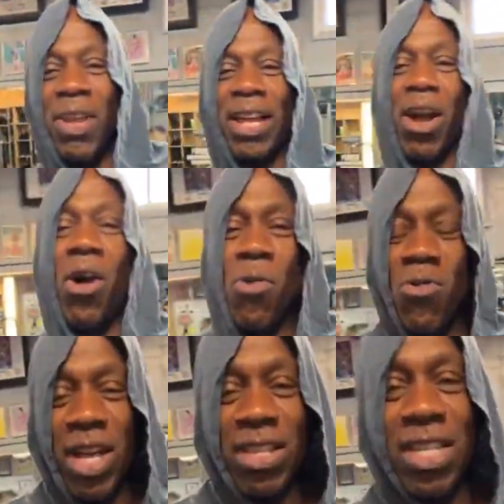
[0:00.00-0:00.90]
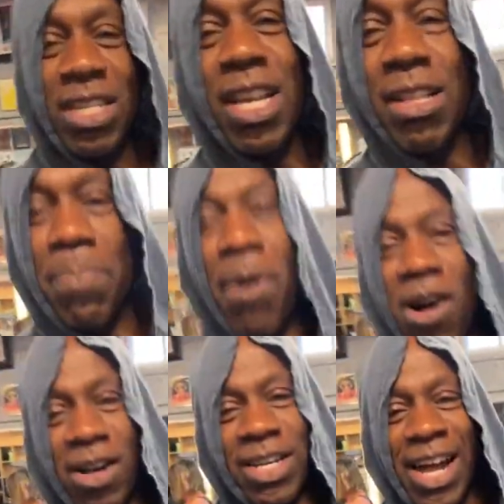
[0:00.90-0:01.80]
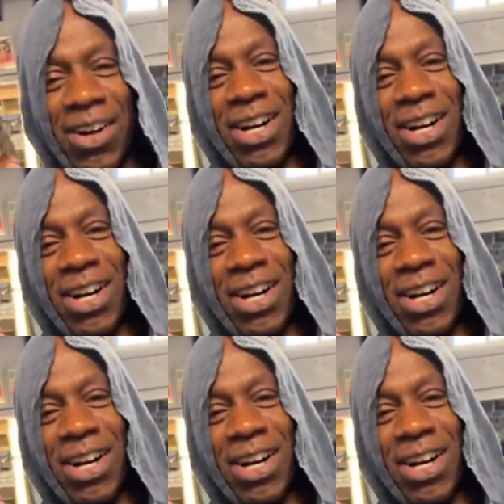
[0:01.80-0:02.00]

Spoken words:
You're like a home residence at the barn now,